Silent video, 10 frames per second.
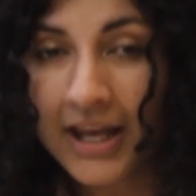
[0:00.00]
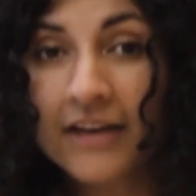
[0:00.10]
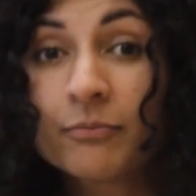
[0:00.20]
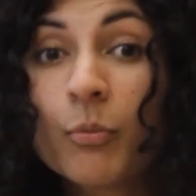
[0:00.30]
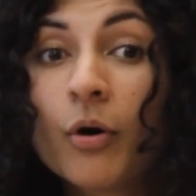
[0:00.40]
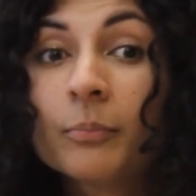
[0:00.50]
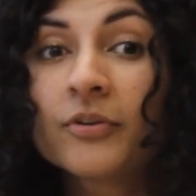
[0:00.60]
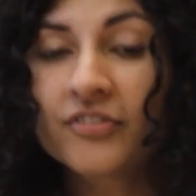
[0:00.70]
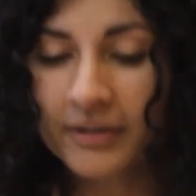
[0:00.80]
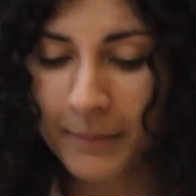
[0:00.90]
if more
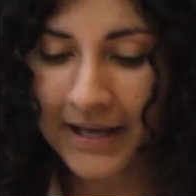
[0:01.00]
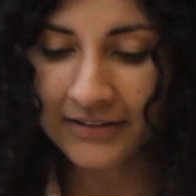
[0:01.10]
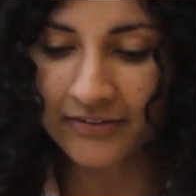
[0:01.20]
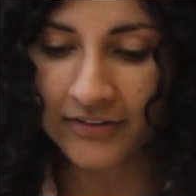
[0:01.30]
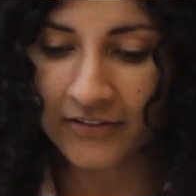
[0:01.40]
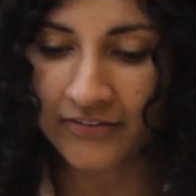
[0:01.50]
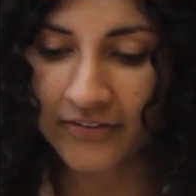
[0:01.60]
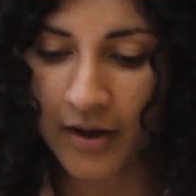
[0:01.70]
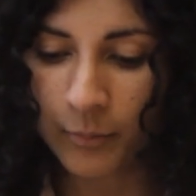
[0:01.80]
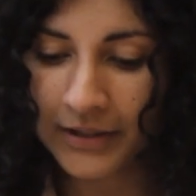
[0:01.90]
Muslim
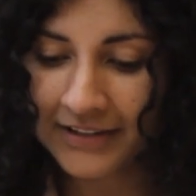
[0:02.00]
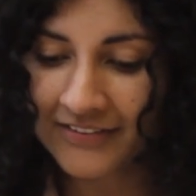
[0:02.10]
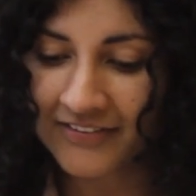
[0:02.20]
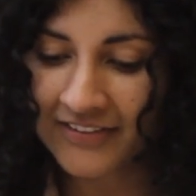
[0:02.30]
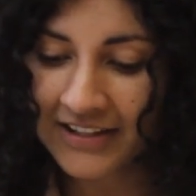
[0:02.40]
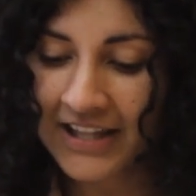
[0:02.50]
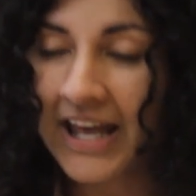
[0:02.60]
activists are willing to stick their